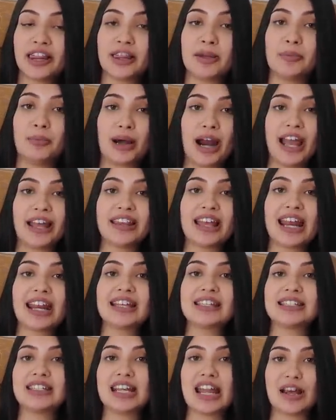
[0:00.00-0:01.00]
the brand that
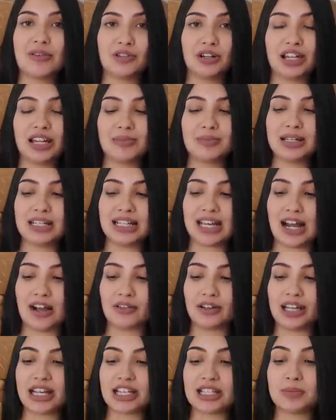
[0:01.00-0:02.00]
has never let me
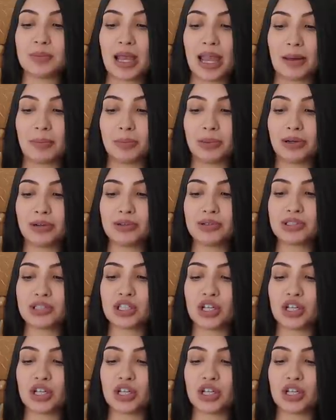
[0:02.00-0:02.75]
down is Pampers.